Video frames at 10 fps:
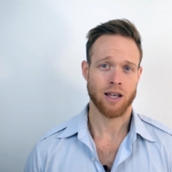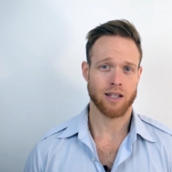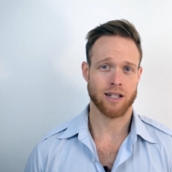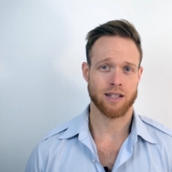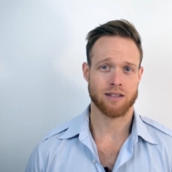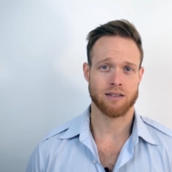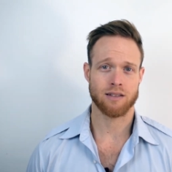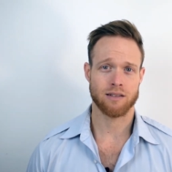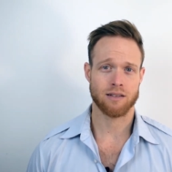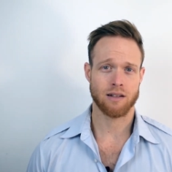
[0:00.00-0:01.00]
And it's,
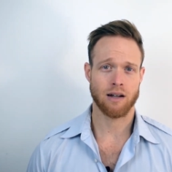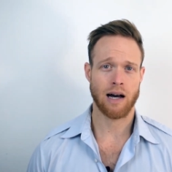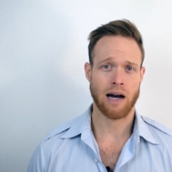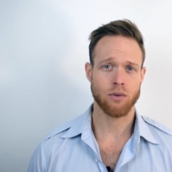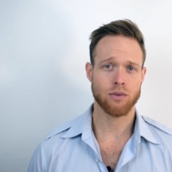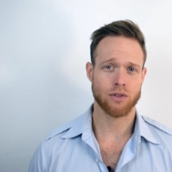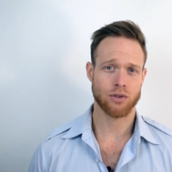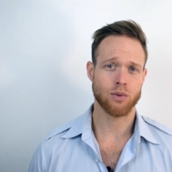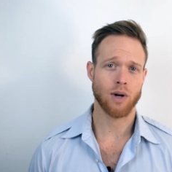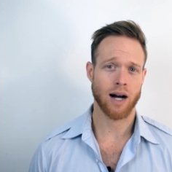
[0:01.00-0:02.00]
how
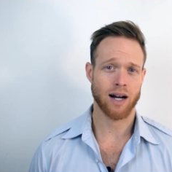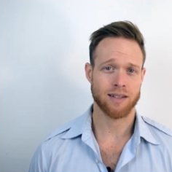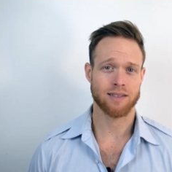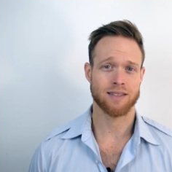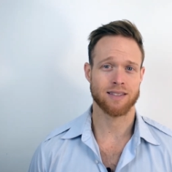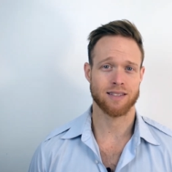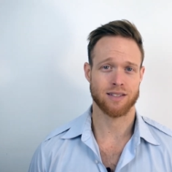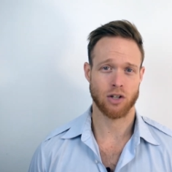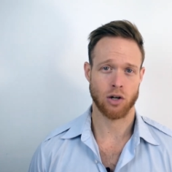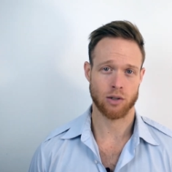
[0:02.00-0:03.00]
do I
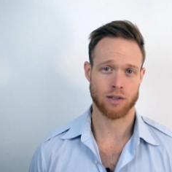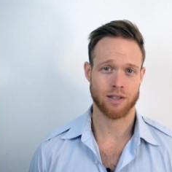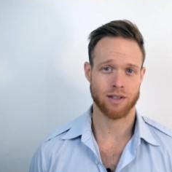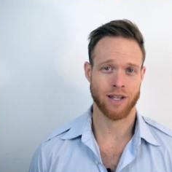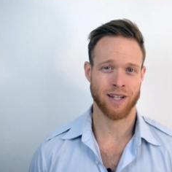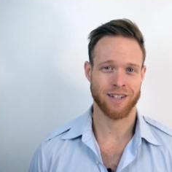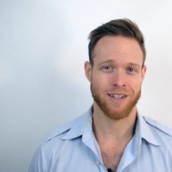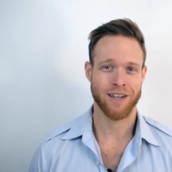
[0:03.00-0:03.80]
start? And